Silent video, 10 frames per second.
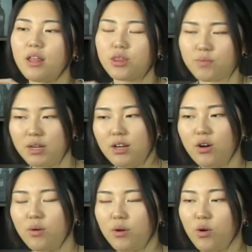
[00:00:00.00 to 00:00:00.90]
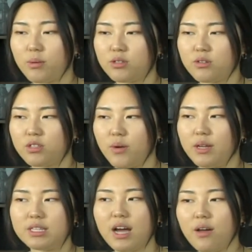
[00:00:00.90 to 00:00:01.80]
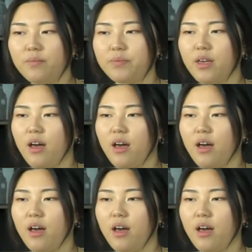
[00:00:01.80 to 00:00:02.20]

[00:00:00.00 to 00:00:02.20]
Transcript: three orbitals going down,